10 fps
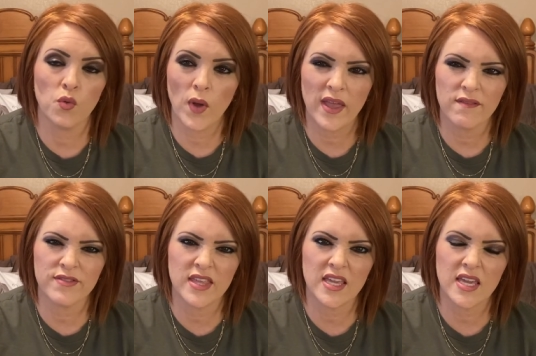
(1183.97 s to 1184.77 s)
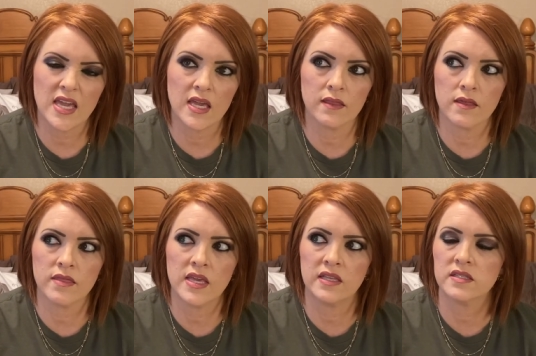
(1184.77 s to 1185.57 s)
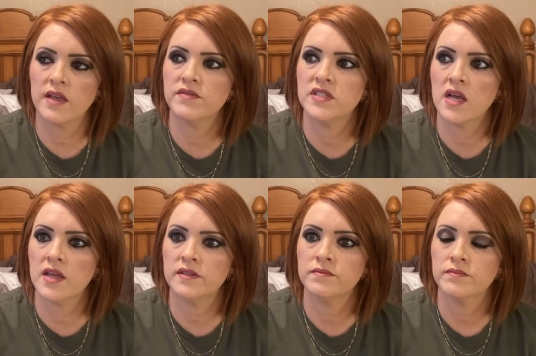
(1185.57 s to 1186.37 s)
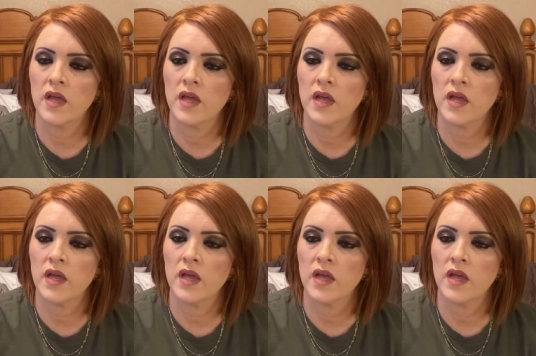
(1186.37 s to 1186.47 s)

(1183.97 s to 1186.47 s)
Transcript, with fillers: way of thinking, the things I've done,